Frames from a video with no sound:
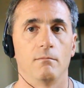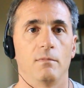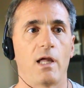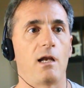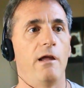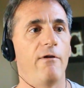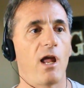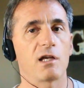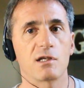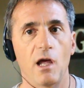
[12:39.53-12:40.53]
that even
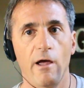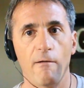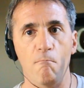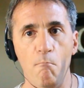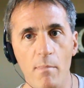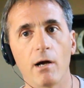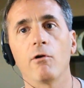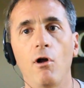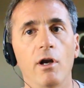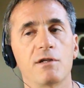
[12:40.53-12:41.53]
has
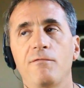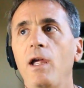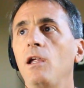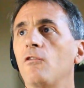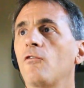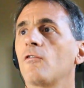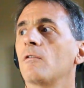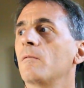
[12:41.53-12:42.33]
merit on its face